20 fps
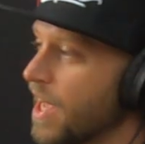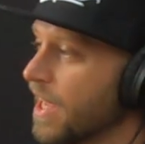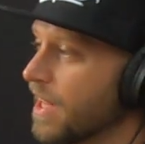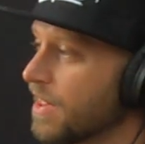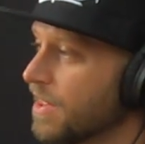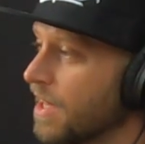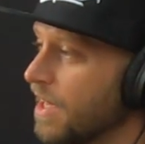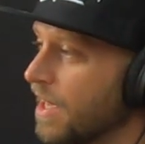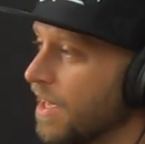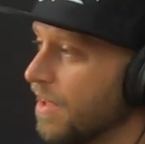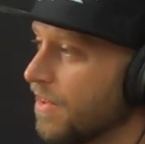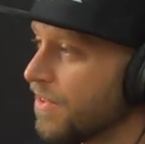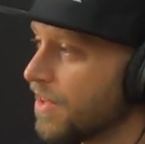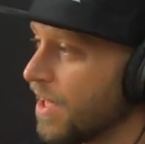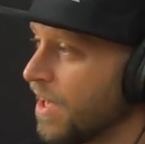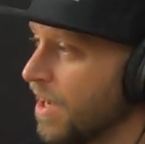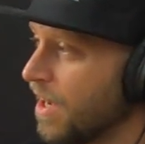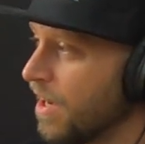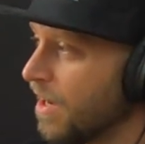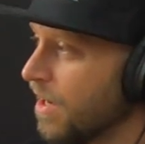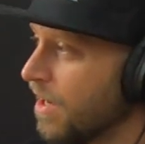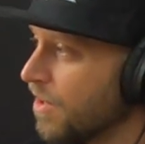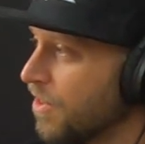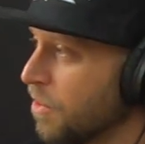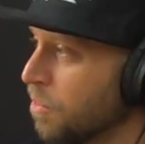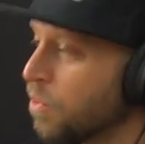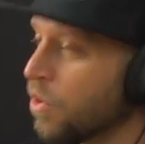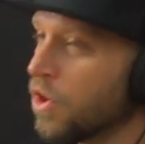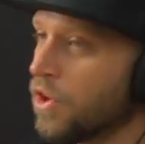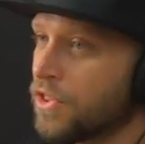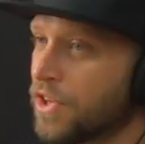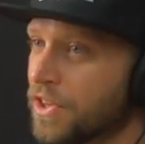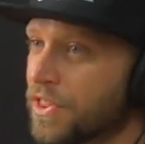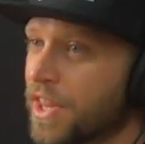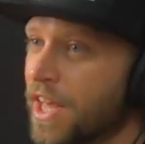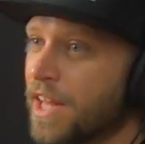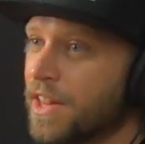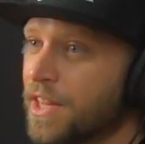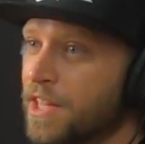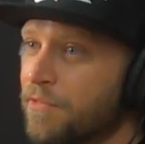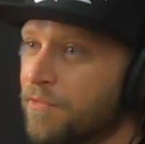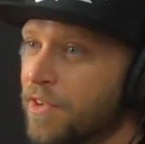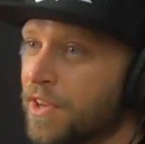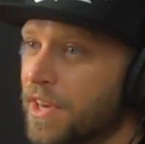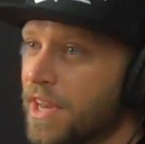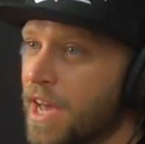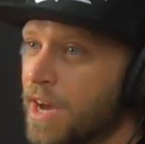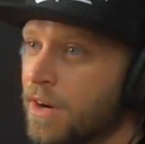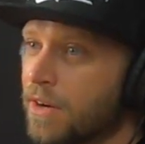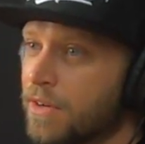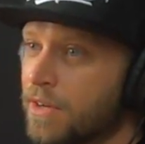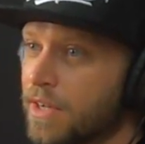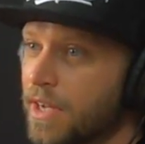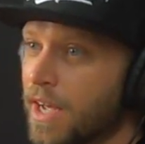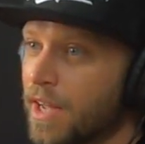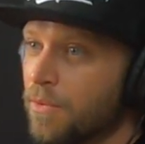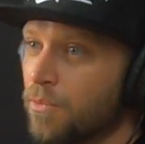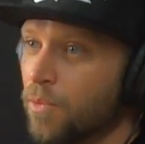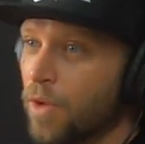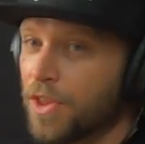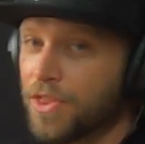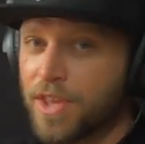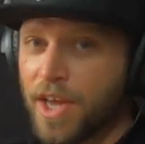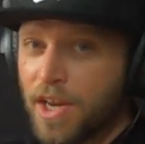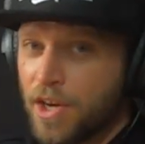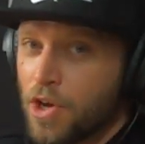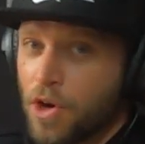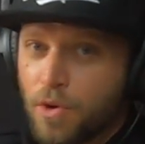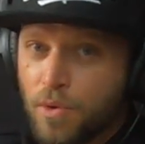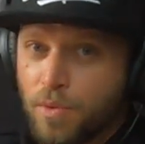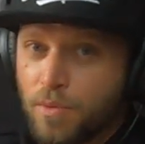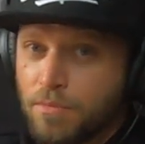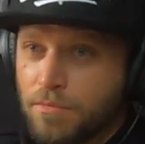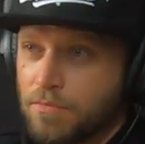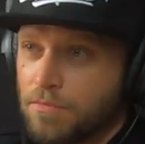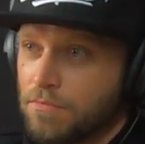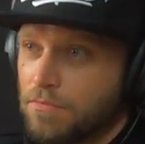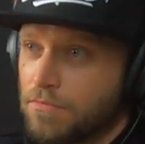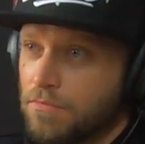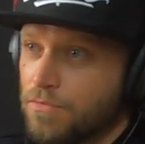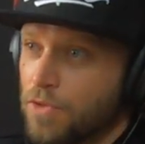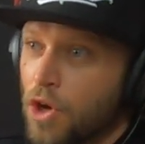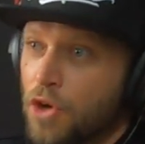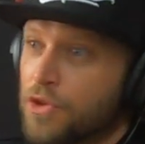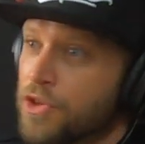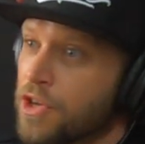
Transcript: like the the the world that they live in now and what they know. It's no